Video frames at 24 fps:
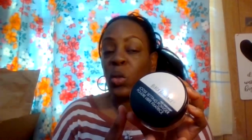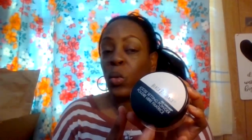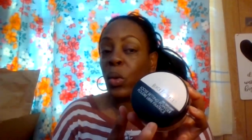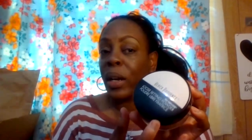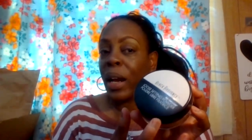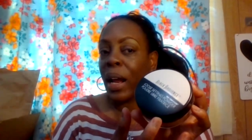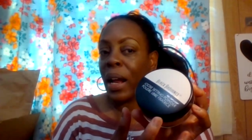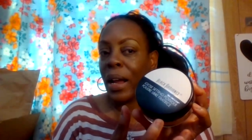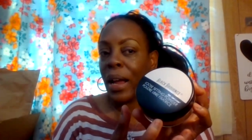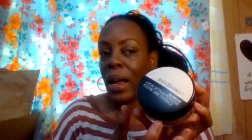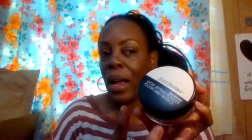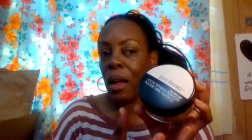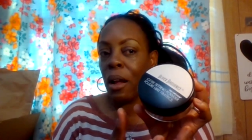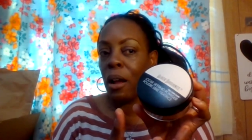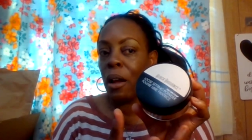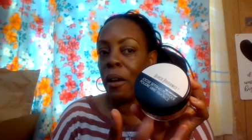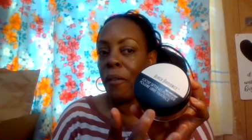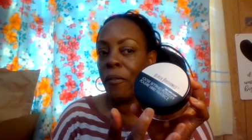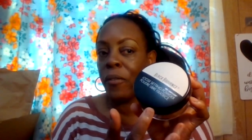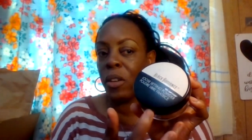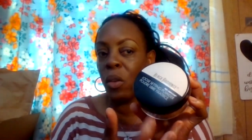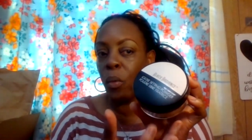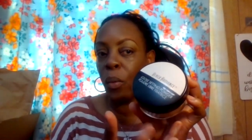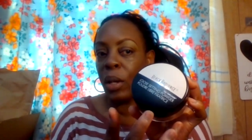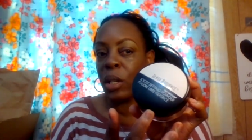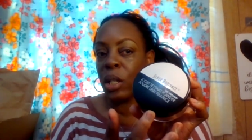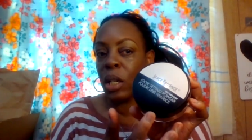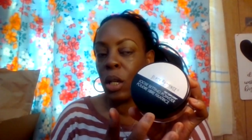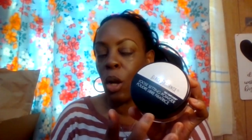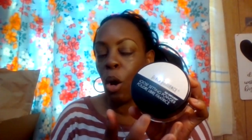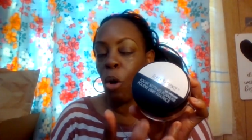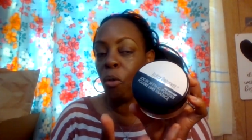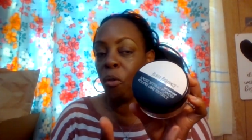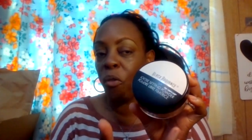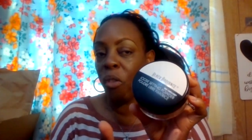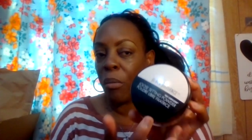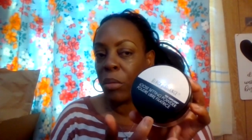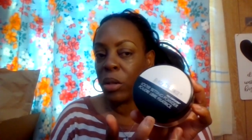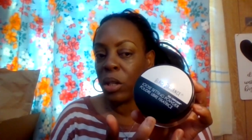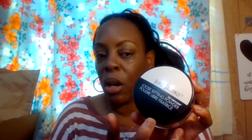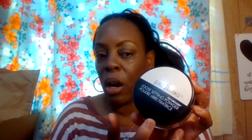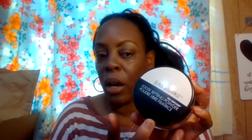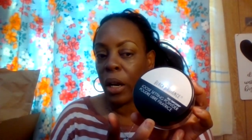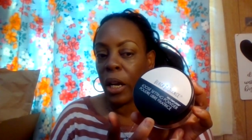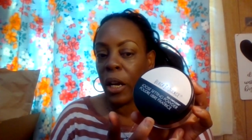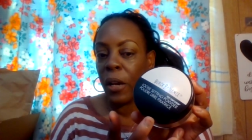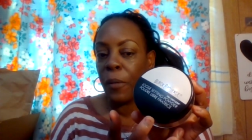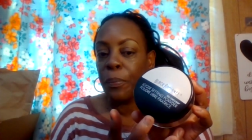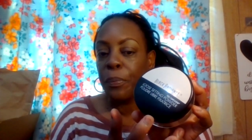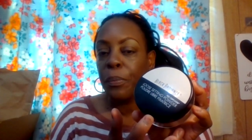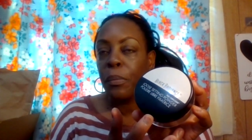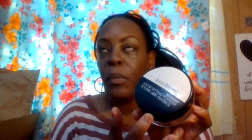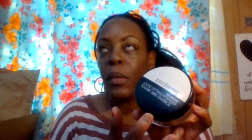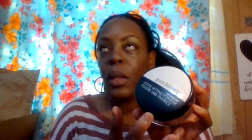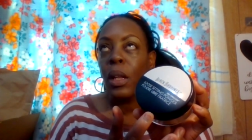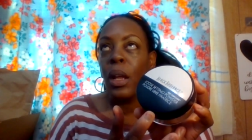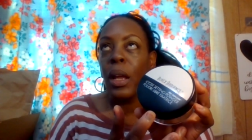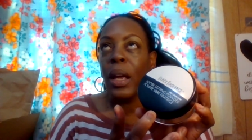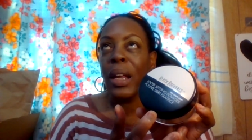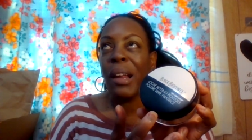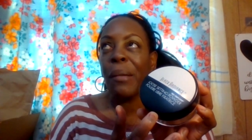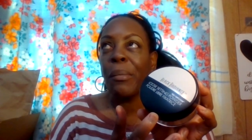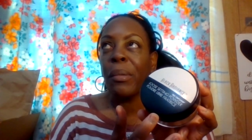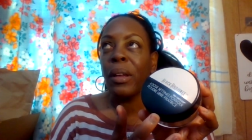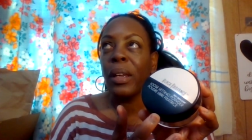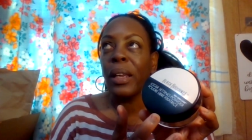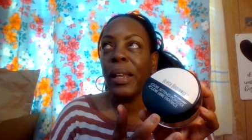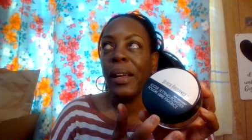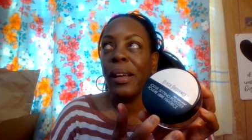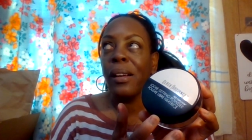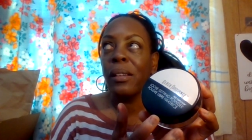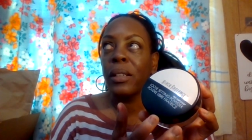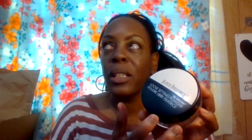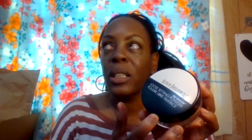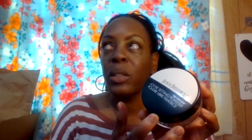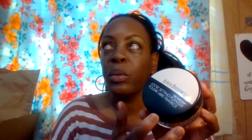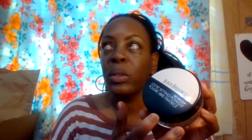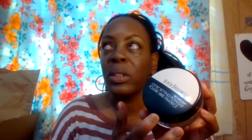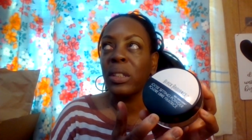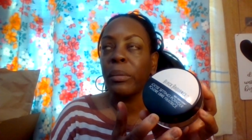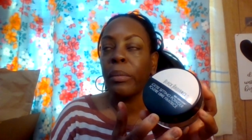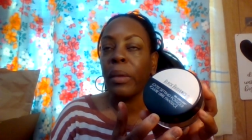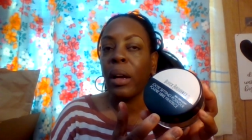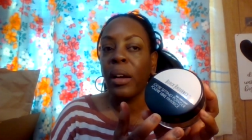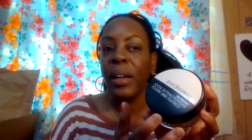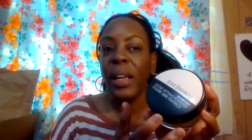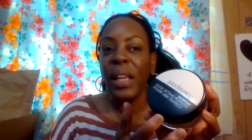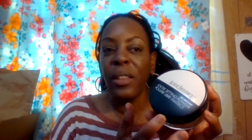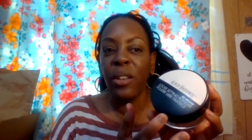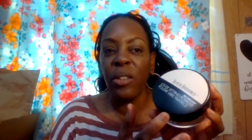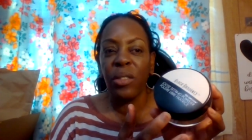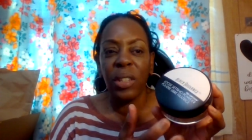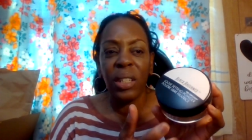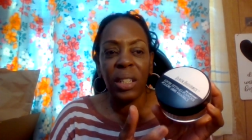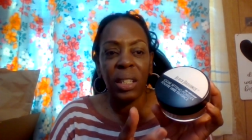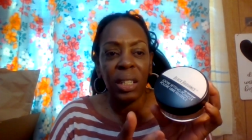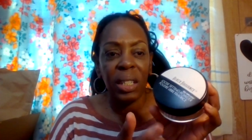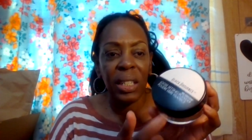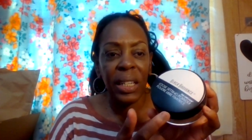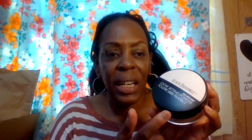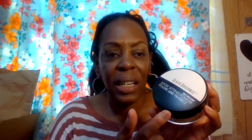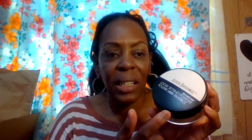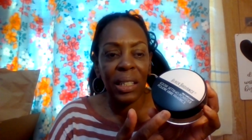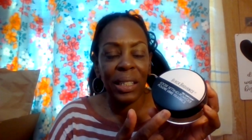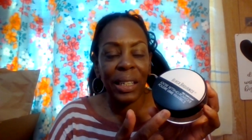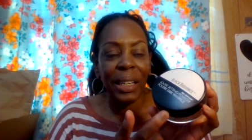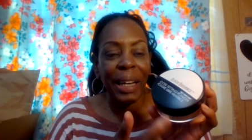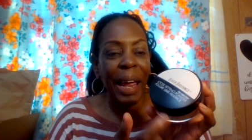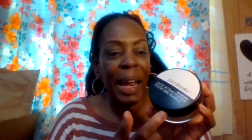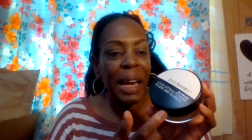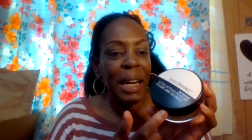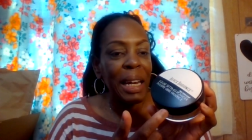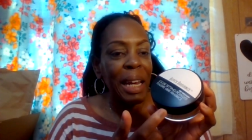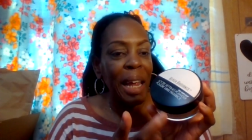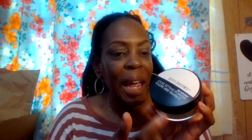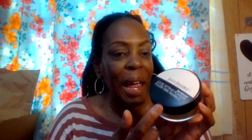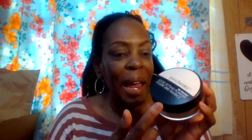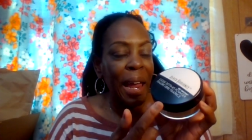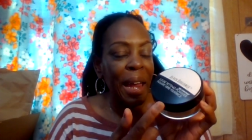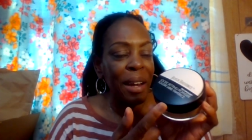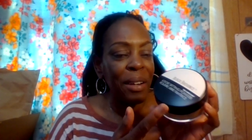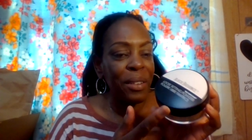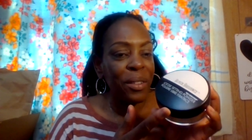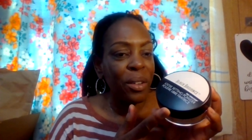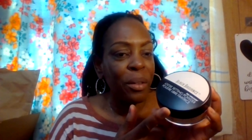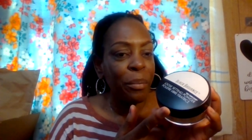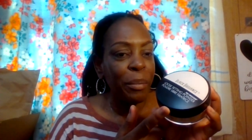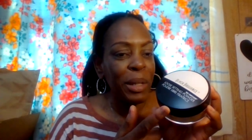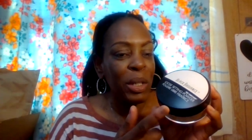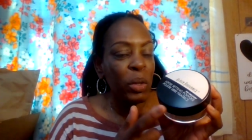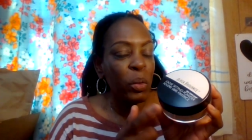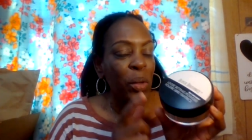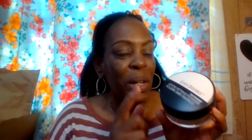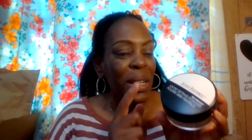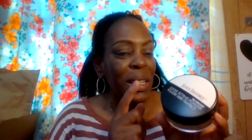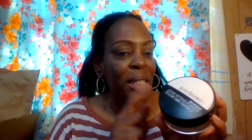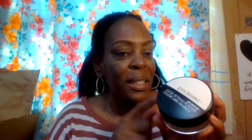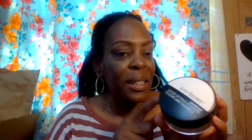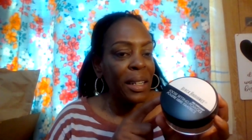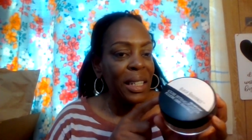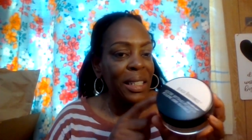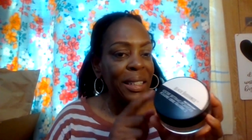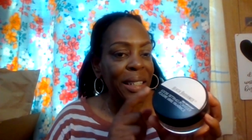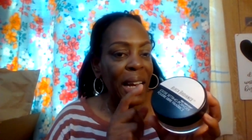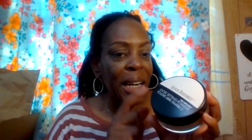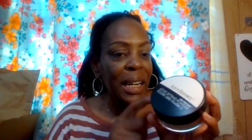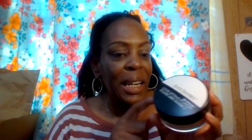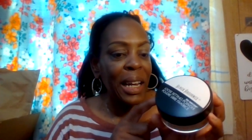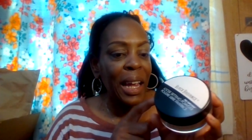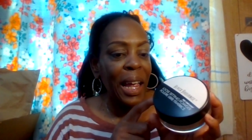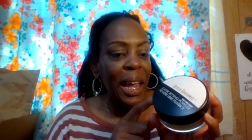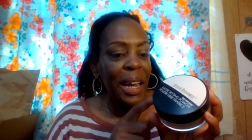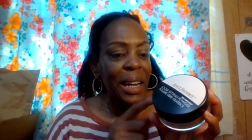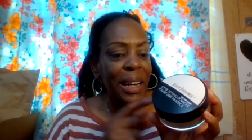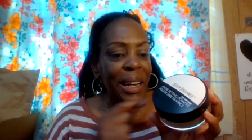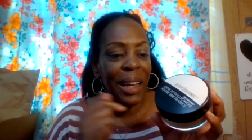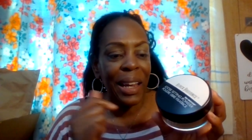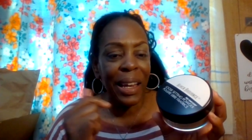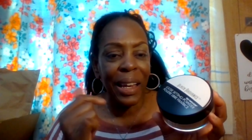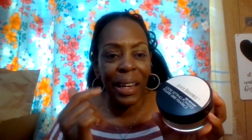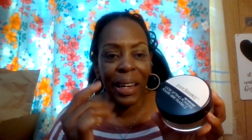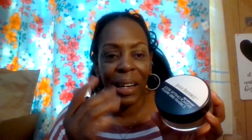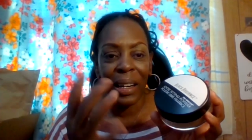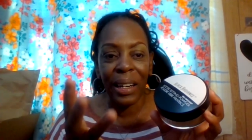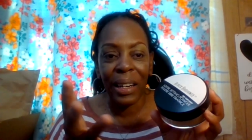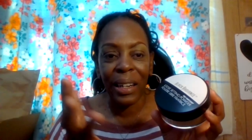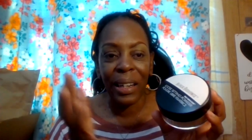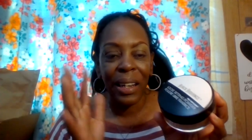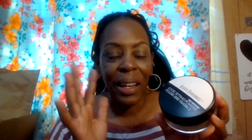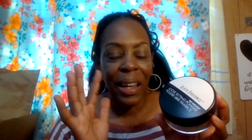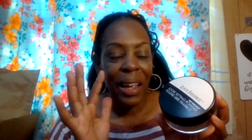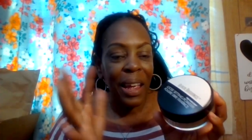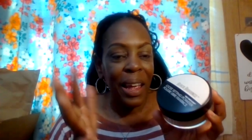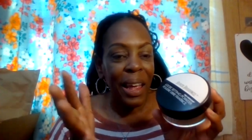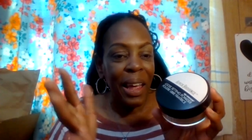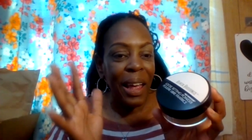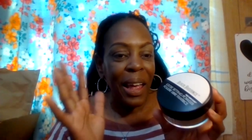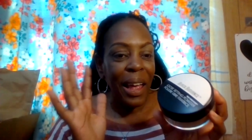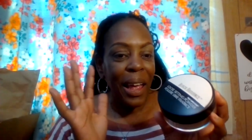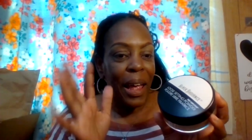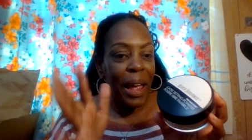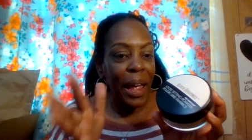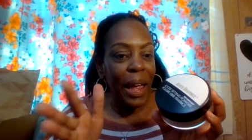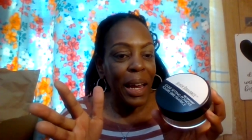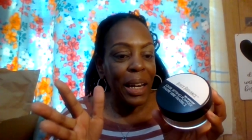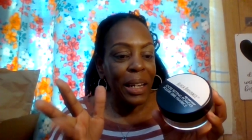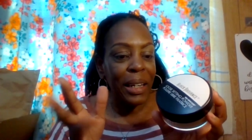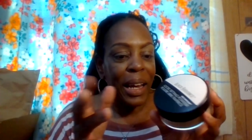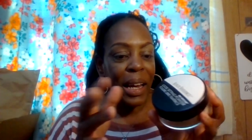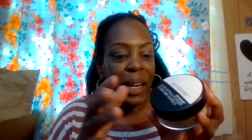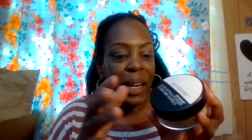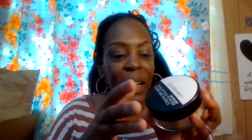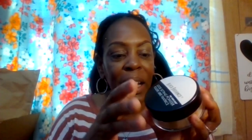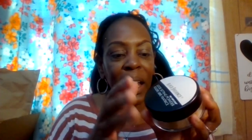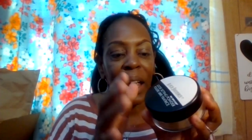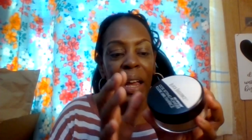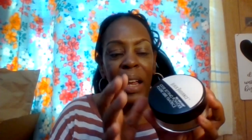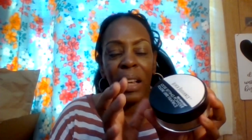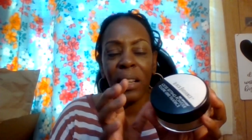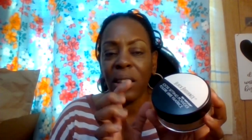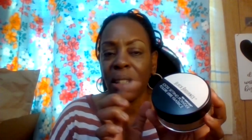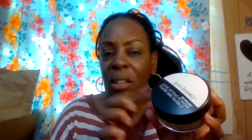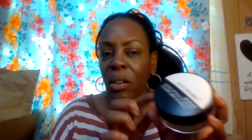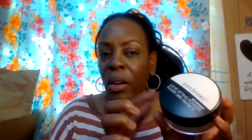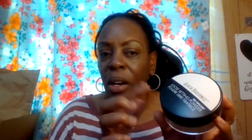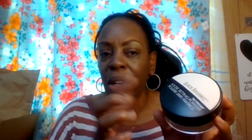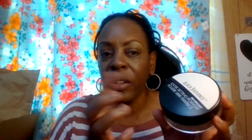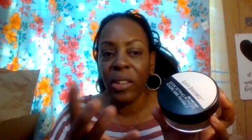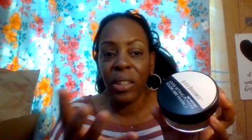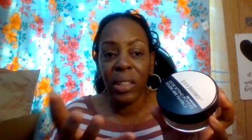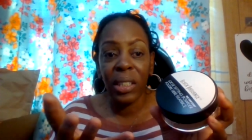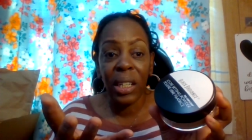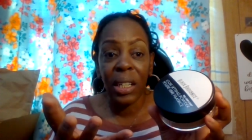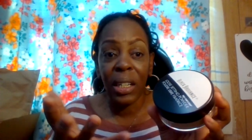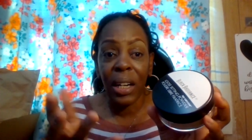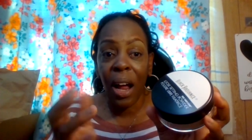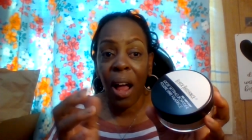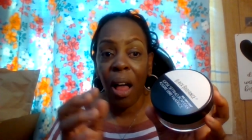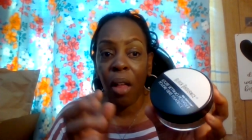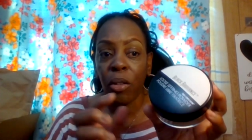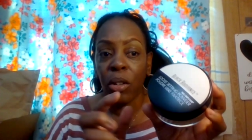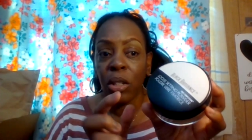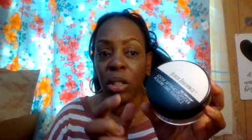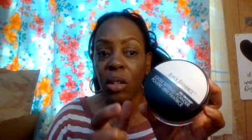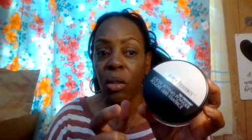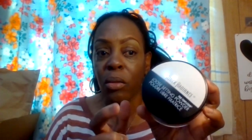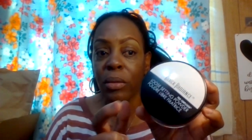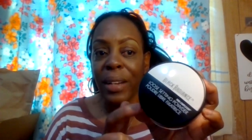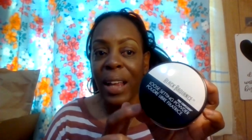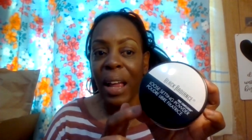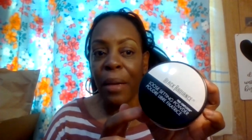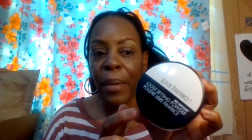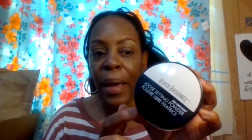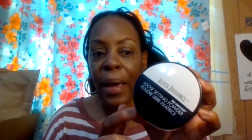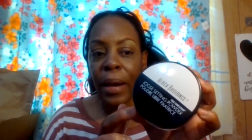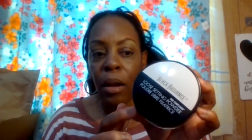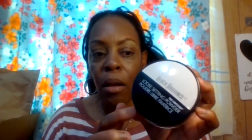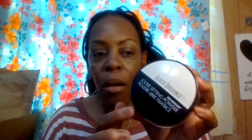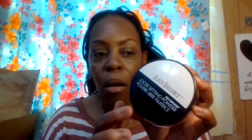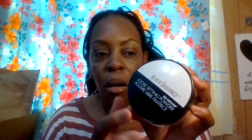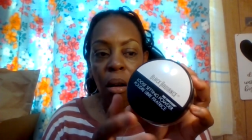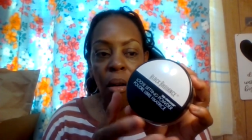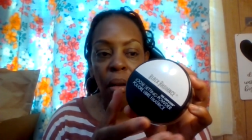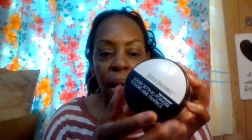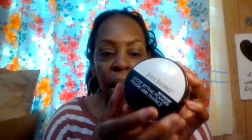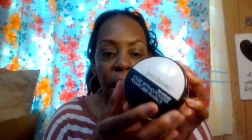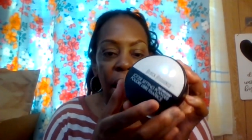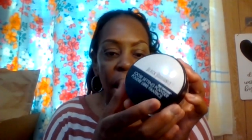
is what I got a few weeks ago from Target and I believe this was about either 6.98 between 6.98 and 8.98 so under $10 so not bad at all